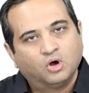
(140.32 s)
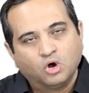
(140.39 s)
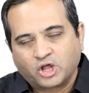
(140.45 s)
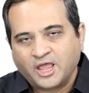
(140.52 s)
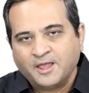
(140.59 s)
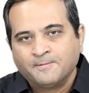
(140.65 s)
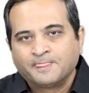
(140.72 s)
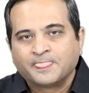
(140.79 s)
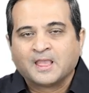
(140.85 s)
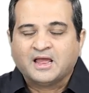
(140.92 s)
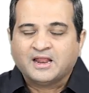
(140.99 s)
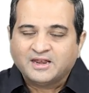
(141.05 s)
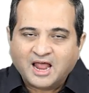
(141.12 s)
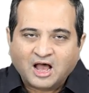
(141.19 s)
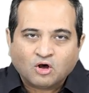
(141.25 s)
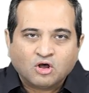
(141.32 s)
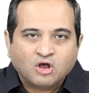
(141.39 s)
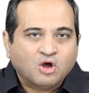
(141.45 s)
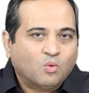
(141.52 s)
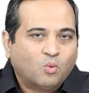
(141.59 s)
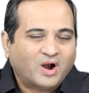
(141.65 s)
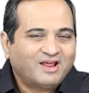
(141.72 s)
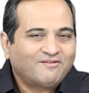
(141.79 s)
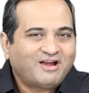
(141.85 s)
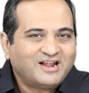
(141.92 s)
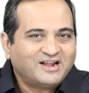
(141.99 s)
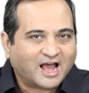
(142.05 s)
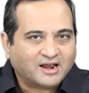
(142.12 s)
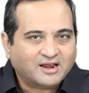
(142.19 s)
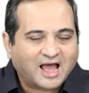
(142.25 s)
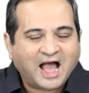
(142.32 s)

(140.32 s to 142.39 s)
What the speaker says: Okay, now what have I done?